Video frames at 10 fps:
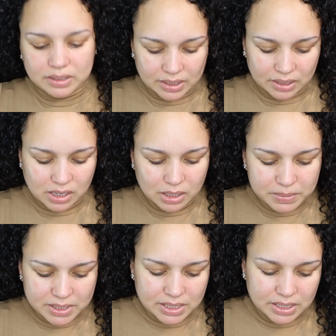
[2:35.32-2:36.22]
that it
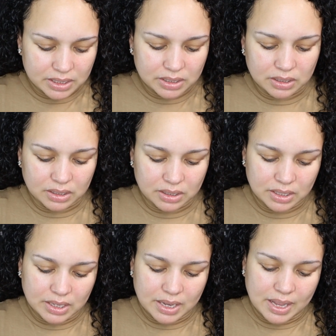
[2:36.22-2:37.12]
comes in.
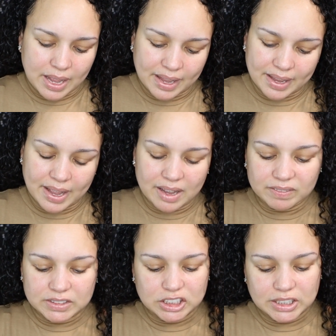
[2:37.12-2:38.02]
I
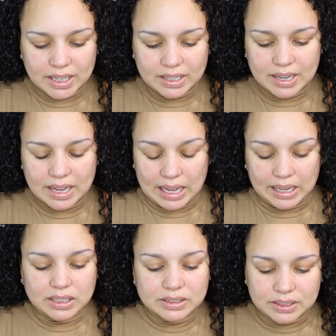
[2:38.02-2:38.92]
have the shade
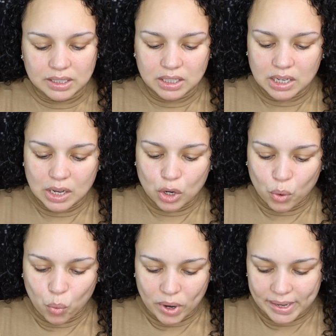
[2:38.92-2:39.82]
8.
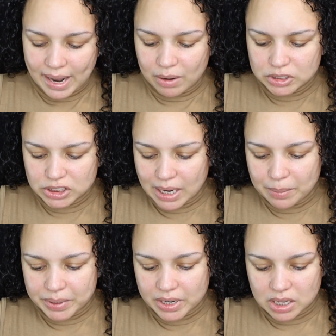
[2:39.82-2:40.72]
When I was
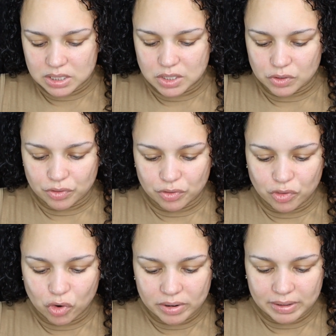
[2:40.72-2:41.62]
shopping on
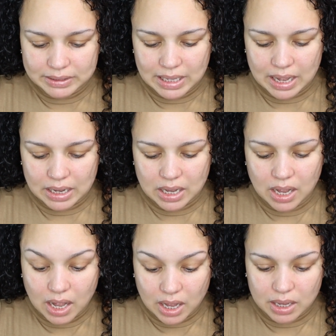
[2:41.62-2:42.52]

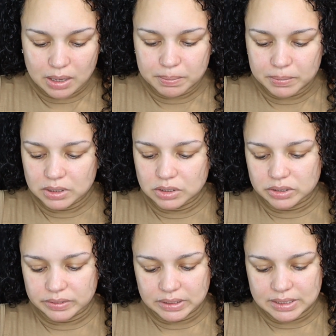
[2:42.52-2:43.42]
Sephora.com
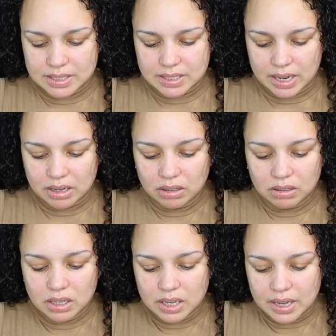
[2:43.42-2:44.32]
during the
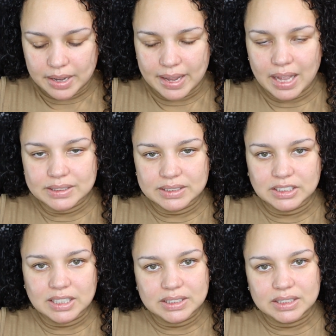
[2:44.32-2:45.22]
sale, it had
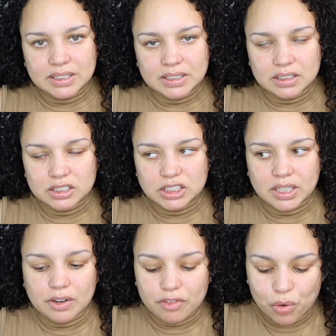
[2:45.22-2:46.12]
suggested the
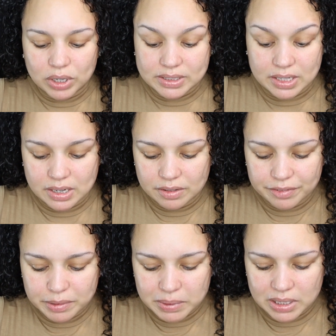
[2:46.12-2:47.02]
shade 14
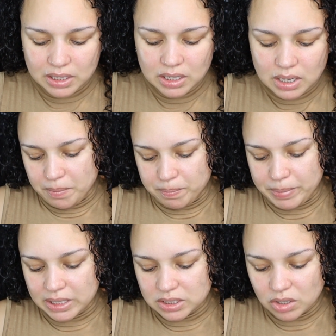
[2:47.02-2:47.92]
for me
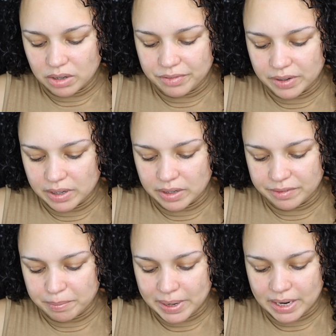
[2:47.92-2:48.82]
based off
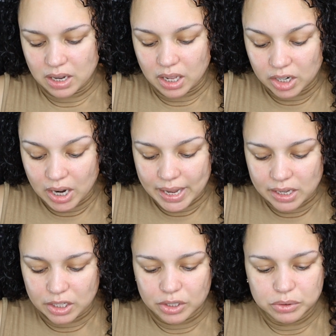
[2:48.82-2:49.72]
of my color
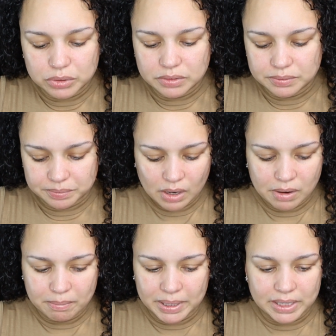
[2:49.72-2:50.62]
IQ,
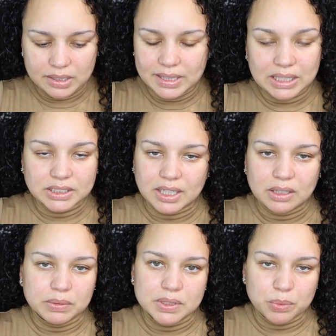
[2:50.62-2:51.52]
but that shade
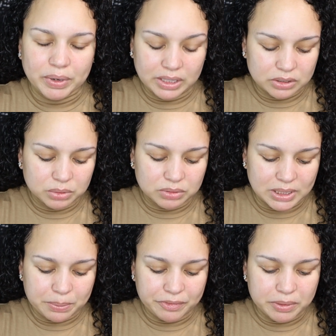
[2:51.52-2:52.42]
was way too
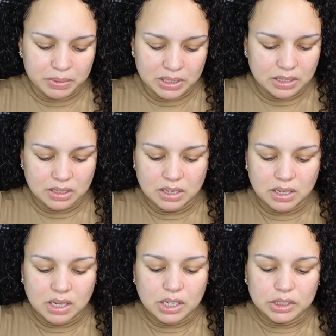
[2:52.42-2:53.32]
deep for me,
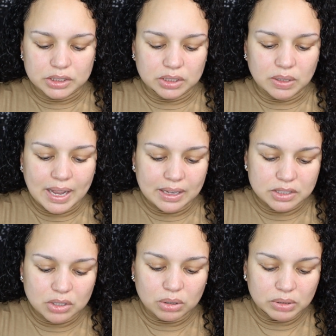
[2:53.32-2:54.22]
so I had
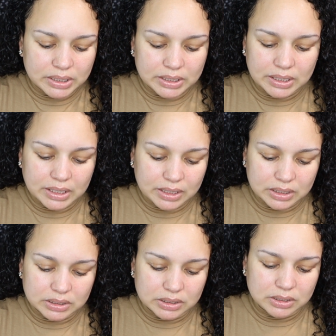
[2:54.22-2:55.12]
to go in
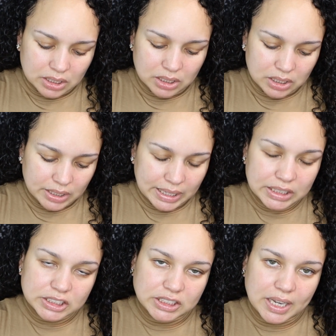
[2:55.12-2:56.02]
and
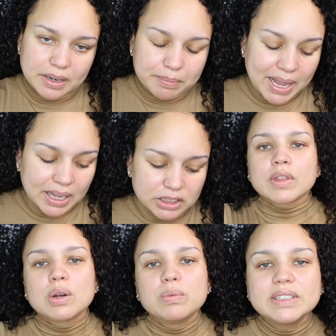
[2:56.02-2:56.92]
get shade match.
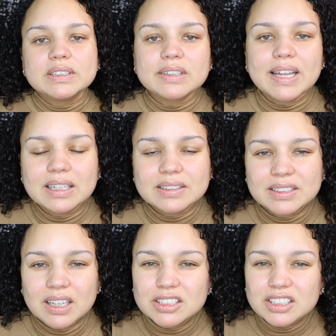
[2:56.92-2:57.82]
We still can't
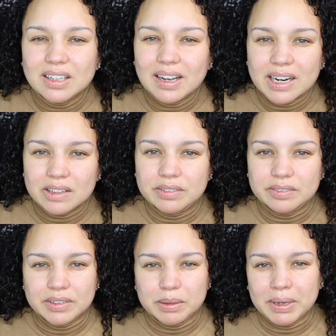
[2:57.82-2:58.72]
touch a lot
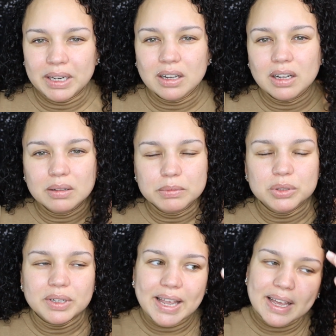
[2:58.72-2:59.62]
of the makeup.
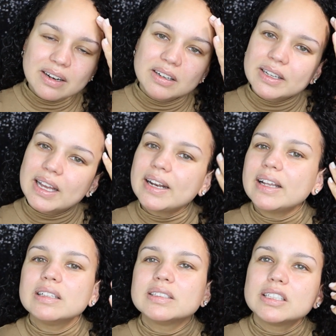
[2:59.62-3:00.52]
You can look at
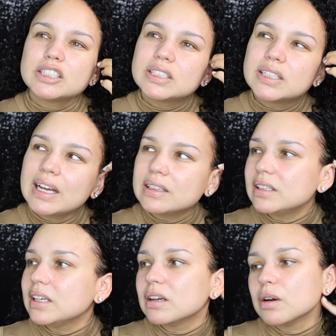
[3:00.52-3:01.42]
it and touch it, I
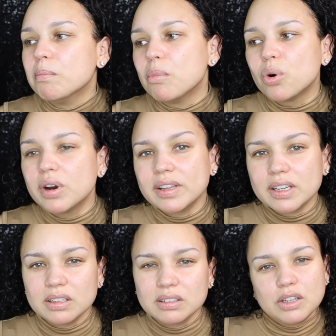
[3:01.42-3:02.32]
think, more
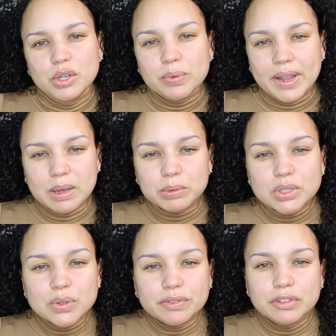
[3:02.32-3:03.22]
than you were able
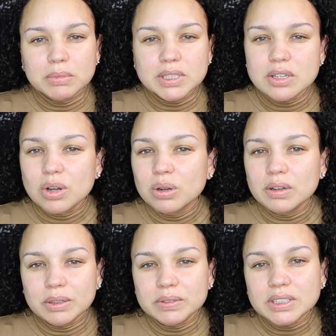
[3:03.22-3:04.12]
to a few months ago.
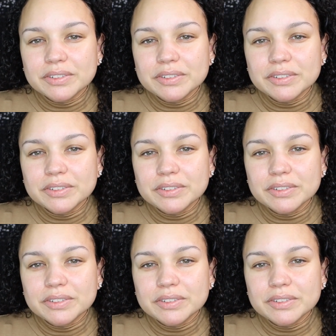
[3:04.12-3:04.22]
It was the